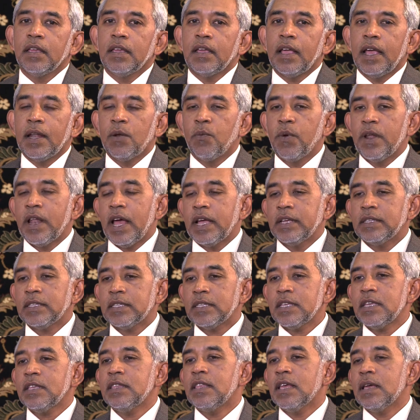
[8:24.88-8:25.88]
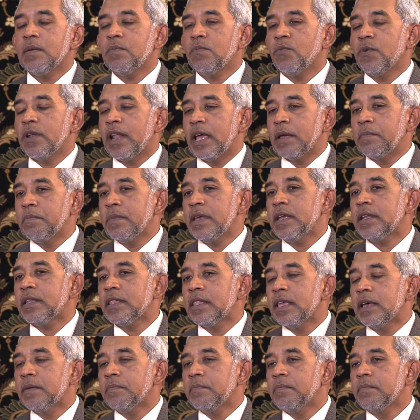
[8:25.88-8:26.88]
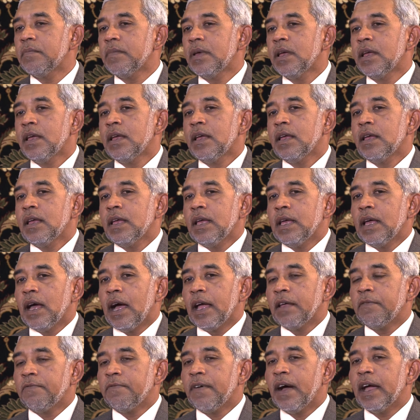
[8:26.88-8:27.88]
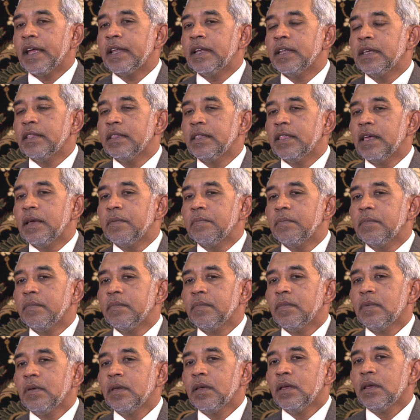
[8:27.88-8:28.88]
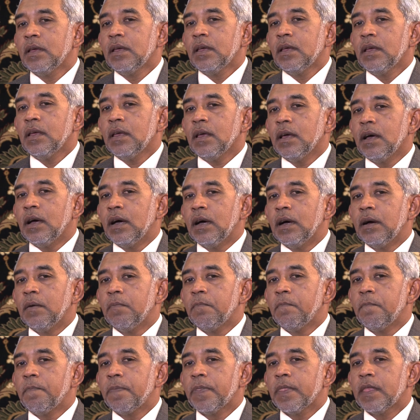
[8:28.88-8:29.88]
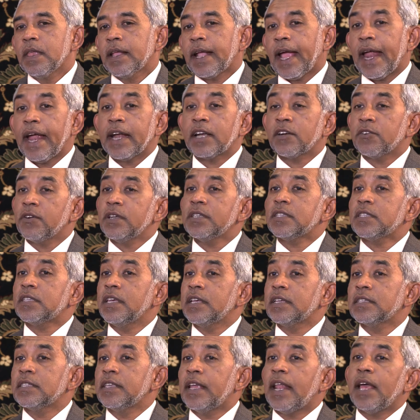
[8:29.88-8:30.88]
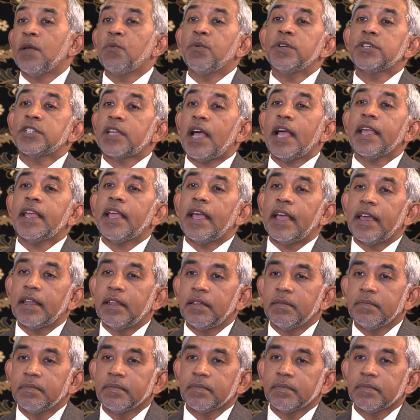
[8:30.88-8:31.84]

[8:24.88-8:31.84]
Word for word: And when I see them, when I meet them, I find in them characteristics that I wish I had.